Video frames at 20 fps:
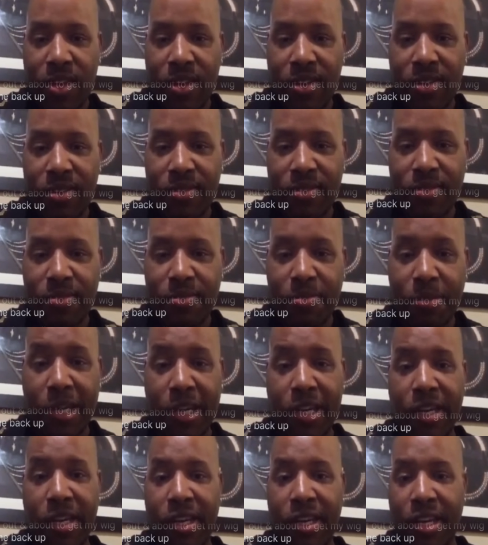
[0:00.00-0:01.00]
but
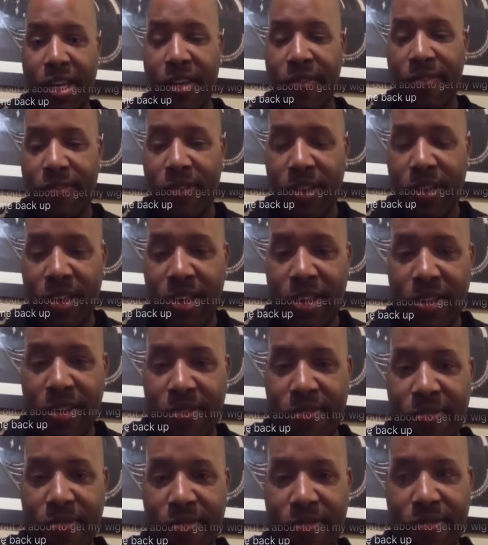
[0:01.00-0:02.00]
if if
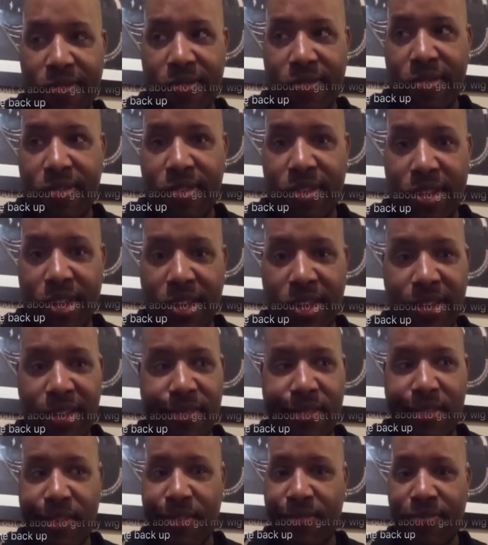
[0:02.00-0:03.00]

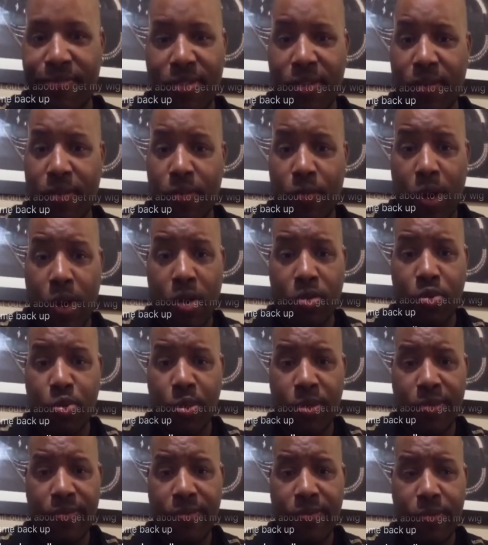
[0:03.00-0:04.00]
if the roles
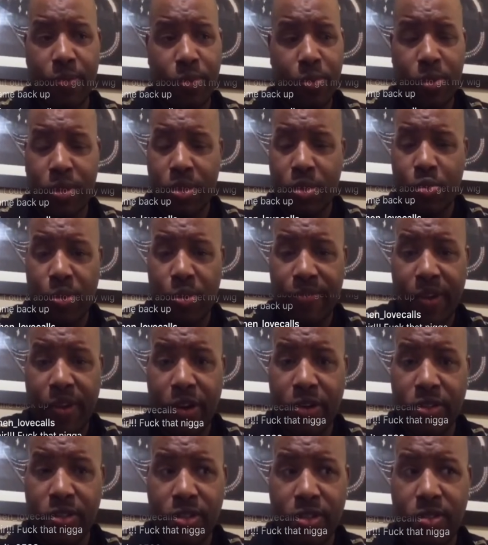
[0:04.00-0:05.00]
was
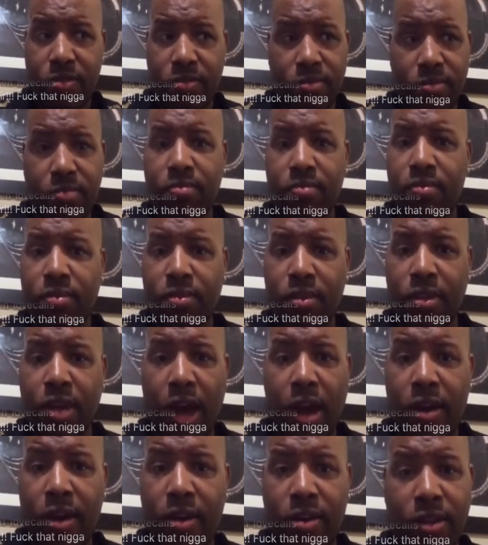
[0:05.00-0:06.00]
reversed,
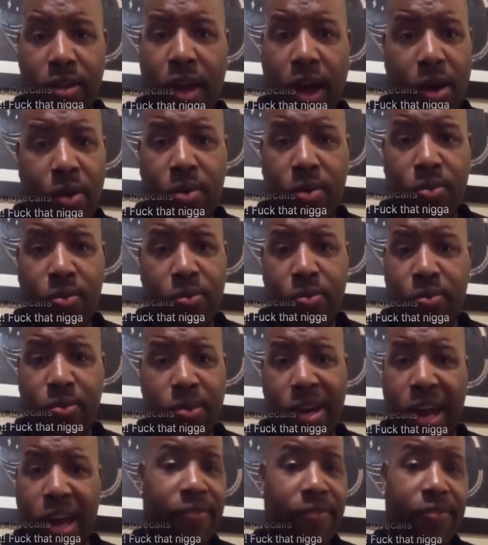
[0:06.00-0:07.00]
y'all y'all would
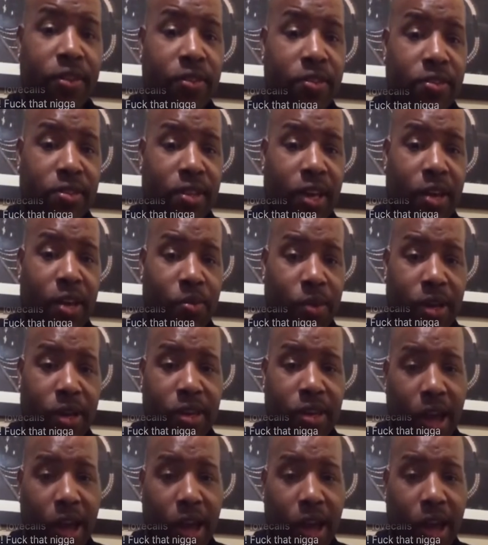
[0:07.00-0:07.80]
not feel the same way. Y'all